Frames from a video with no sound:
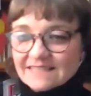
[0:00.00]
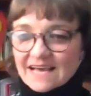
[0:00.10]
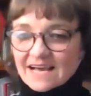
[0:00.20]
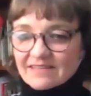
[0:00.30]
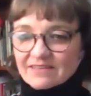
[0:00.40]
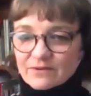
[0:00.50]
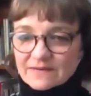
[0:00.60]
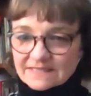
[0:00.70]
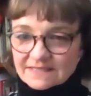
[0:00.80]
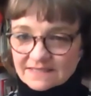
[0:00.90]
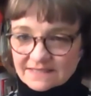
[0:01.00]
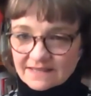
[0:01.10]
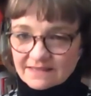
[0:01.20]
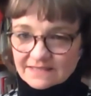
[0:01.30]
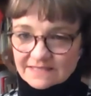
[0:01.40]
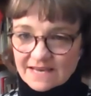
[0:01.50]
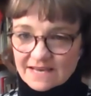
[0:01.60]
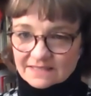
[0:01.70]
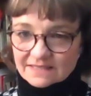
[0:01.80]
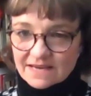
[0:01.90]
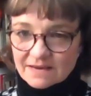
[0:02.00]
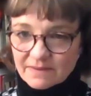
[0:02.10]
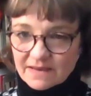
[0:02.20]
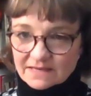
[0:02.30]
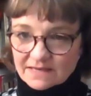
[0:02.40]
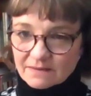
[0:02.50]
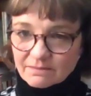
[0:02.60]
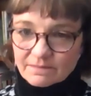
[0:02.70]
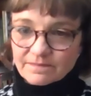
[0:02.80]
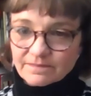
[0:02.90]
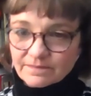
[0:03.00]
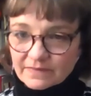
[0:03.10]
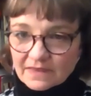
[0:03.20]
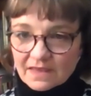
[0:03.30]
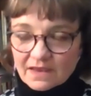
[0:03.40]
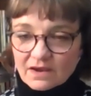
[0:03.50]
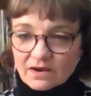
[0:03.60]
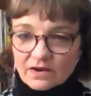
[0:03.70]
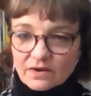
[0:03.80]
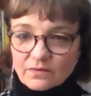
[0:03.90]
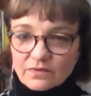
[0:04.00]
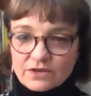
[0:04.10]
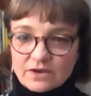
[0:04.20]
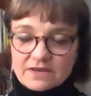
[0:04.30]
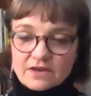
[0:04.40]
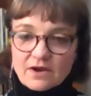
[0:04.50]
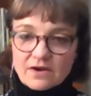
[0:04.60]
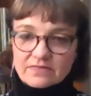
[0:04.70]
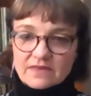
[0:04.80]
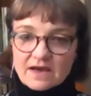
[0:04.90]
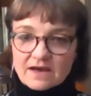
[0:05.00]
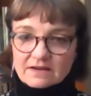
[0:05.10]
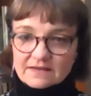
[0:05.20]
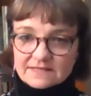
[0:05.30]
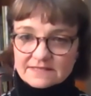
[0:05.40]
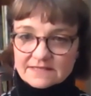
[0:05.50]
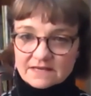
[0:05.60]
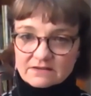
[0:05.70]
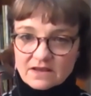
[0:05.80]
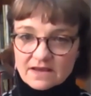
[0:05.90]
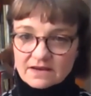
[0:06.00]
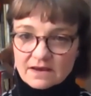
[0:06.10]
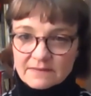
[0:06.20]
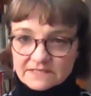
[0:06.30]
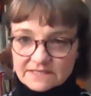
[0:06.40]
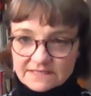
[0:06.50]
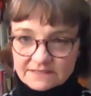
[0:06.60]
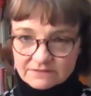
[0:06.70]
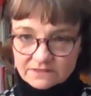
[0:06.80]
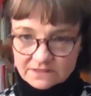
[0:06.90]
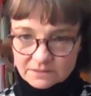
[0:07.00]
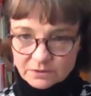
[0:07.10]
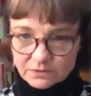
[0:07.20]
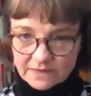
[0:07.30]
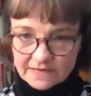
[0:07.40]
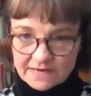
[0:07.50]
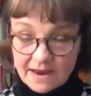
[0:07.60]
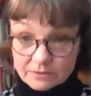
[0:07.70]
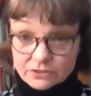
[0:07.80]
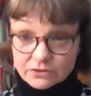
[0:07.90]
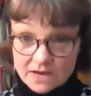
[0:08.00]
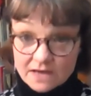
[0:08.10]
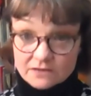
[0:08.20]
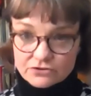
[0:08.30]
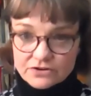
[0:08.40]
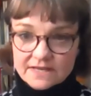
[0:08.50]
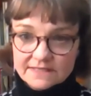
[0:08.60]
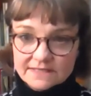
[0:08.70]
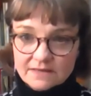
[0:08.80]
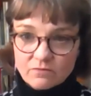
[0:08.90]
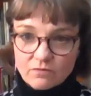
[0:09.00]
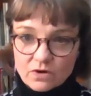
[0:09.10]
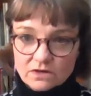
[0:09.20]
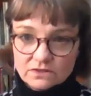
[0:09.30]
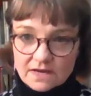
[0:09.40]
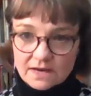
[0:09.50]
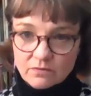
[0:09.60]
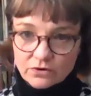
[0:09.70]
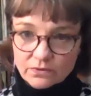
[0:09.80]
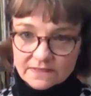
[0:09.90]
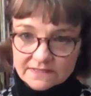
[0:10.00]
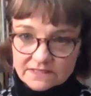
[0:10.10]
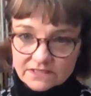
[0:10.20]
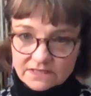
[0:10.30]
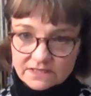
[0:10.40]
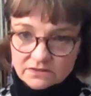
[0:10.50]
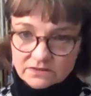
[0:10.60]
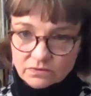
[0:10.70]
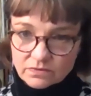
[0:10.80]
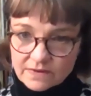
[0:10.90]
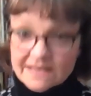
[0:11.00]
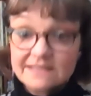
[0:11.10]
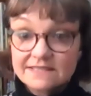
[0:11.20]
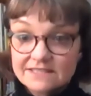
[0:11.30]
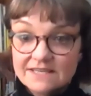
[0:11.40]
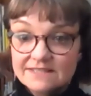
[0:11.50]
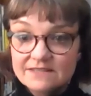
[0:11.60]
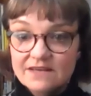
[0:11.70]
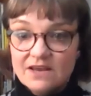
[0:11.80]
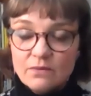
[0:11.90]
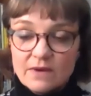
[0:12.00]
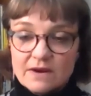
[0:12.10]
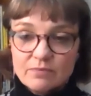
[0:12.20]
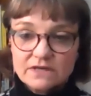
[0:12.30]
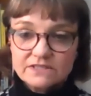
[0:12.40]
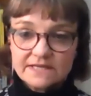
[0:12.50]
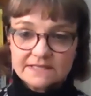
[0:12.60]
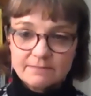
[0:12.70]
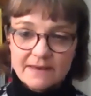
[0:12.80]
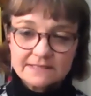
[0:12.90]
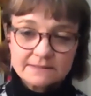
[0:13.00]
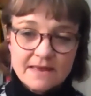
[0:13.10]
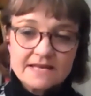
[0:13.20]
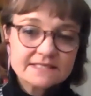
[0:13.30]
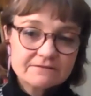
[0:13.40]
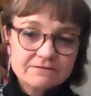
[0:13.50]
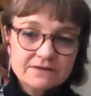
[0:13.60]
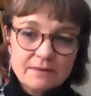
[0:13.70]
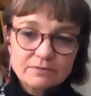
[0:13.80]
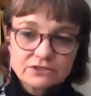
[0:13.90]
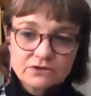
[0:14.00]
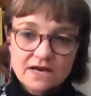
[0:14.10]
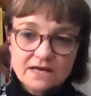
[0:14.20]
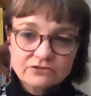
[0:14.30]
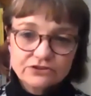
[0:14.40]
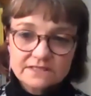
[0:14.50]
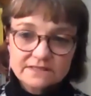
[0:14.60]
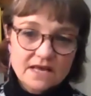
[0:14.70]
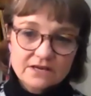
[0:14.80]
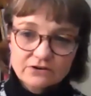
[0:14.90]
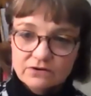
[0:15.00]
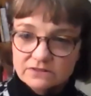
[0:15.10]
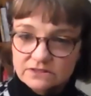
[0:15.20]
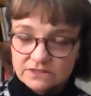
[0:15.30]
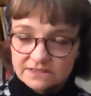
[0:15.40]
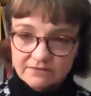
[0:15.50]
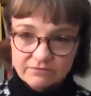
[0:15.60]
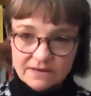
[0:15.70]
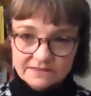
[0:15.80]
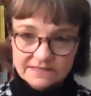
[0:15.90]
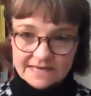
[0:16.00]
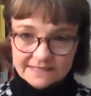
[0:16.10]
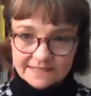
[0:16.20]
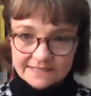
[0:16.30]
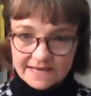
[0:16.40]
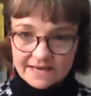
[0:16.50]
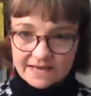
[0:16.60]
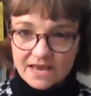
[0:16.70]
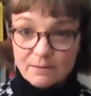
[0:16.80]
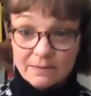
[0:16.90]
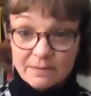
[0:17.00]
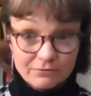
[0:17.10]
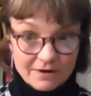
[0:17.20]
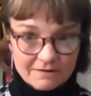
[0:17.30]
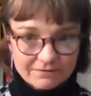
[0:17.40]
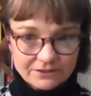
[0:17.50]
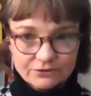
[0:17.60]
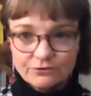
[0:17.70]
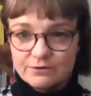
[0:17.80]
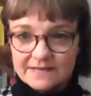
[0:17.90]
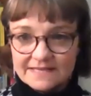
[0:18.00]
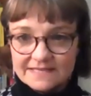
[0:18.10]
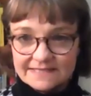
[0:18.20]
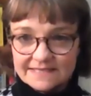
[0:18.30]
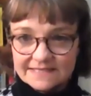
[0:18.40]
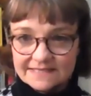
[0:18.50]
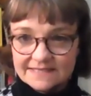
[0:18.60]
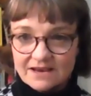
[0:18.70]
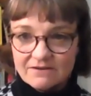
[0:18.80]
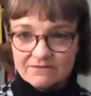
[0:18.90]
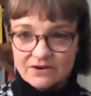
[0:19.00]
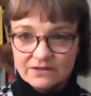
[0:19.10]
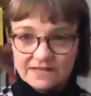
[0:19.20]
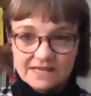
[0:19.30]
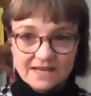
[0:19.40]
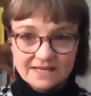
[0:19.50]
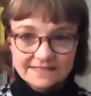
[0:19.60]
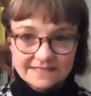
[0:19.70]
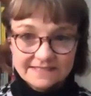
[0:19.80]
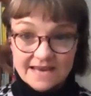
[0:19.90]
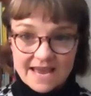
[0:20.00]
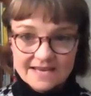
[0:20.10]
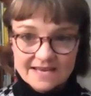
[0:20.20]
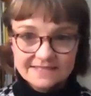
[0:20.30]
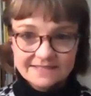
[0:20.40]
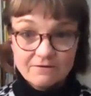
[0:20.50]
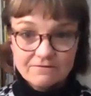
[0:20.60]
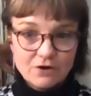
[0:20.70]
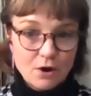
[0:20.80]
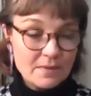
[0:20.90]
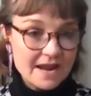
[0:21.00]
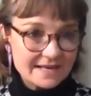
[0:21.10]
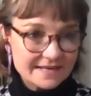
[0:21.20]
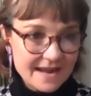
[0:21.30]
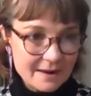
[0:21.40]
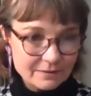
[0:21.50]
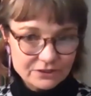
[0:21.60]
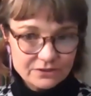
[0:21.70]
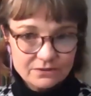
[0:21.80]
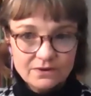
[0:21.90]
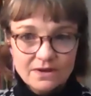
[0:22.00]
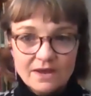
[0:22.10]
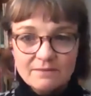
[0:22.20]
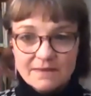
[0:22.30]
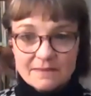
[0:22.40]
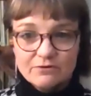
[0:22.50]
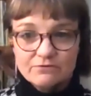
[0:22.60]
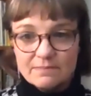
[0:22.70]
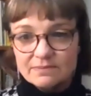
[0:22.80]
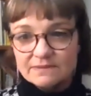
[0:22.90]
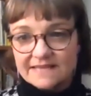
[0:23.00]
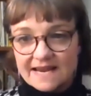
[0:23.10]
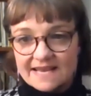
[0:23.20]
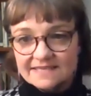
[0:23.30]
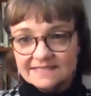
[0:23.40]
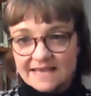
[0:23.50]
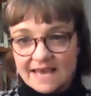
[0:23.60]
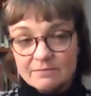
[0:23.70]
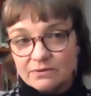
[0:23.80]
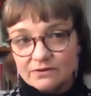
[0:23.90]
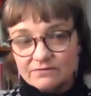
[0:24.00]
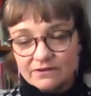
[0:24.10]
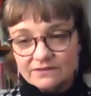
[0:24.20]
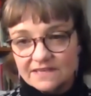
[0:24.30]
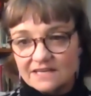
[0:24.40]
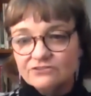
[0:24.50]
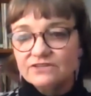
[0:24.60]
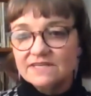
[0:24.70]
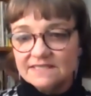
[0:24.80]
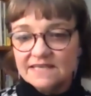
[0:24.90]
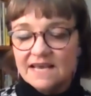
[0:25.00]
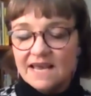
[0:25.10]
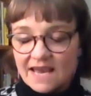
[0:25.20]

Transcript: The other question that's in the chat about um, you know, uh, Linda Klein, I mentioned differences between Aboriginal countries and what um, what do I suggest? We suggest when a project spans many different Aboriginal countries, like across New South Wales and A C T, but the reference group consists of only like six to eight self-nominated Aboriginal people representing a sample of those countries,